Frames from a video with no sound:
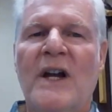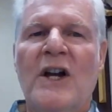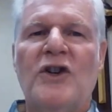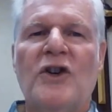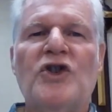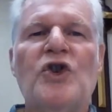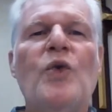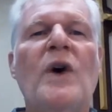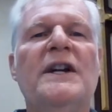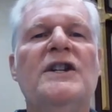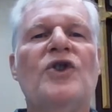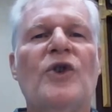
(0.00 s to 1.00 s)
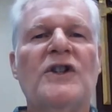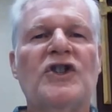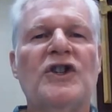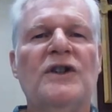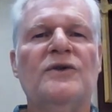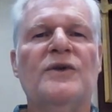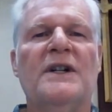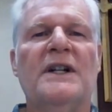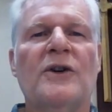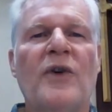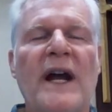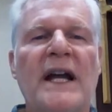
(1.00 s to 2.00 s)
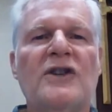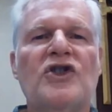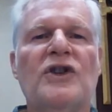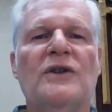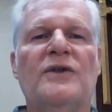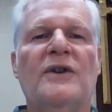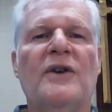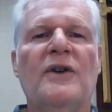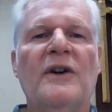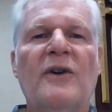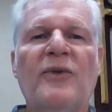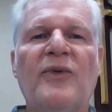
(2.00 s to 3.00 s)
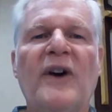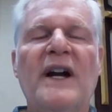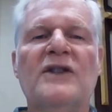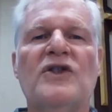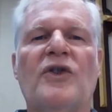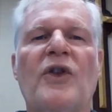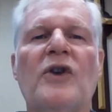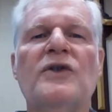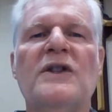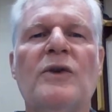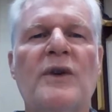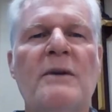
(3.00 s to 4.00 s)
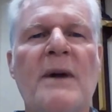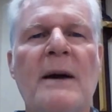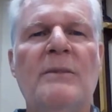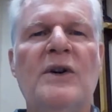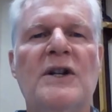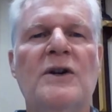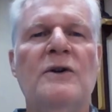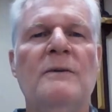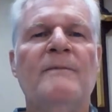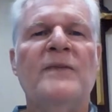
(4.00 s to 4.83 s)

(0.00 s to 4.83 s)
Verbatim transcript: Don't you want your children and grandchildren or your friends or those that remember you